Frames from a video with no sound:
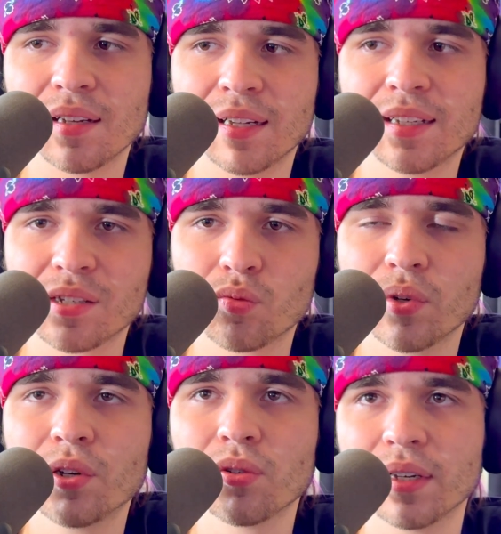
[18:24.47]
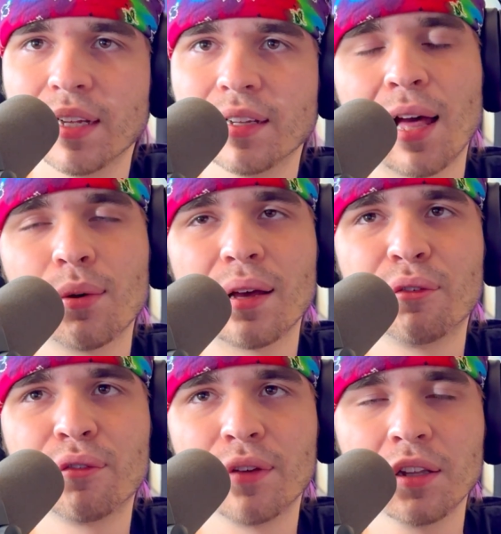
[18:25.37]
I guess, recreate how I
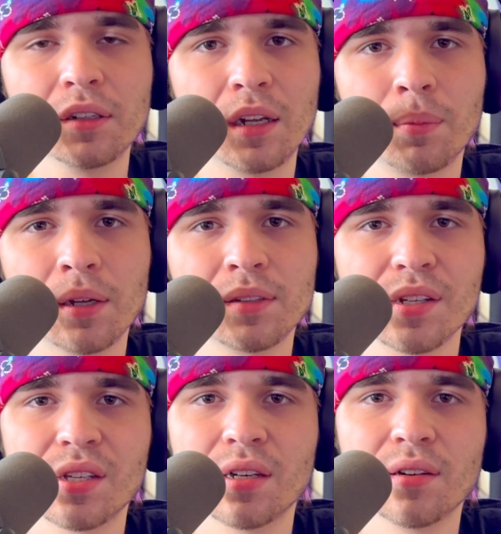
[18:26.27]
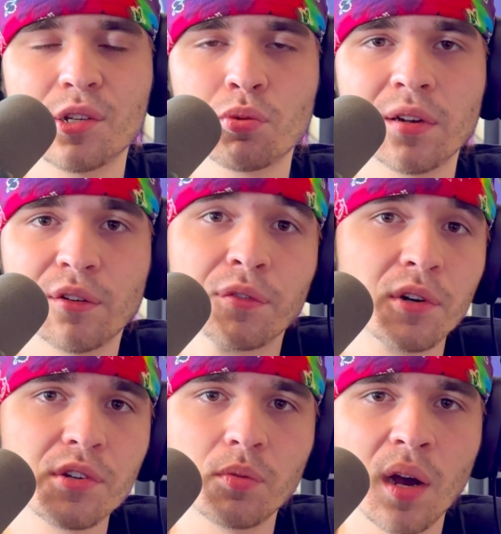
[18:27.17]
felt about the series when I
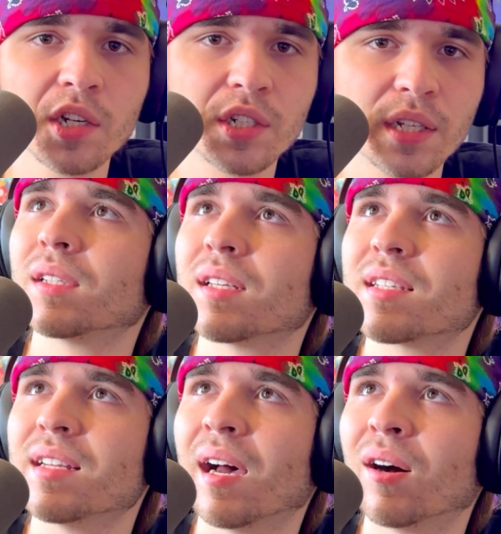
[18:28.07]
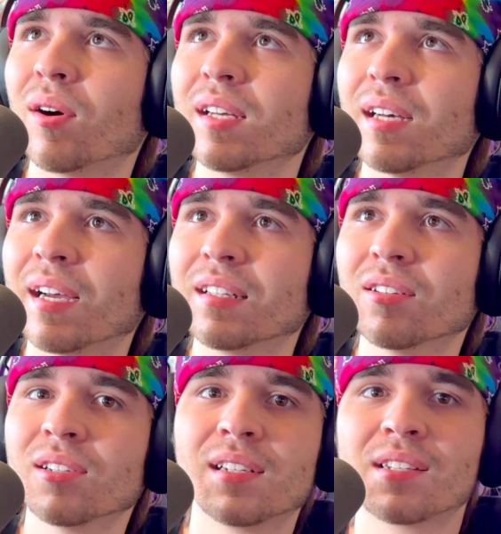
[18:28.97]
first watched it, because now I
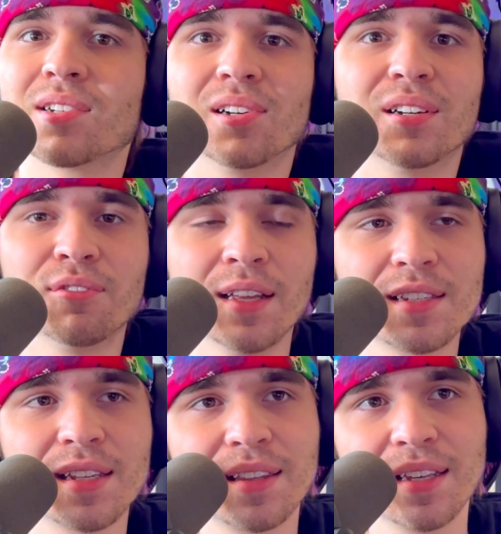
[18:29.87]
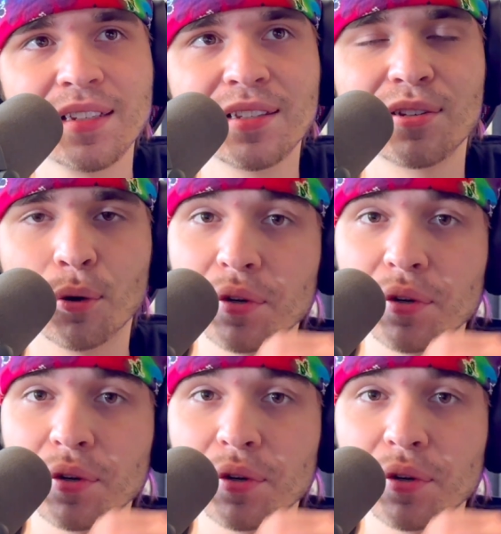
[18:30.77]
look at certain events and things so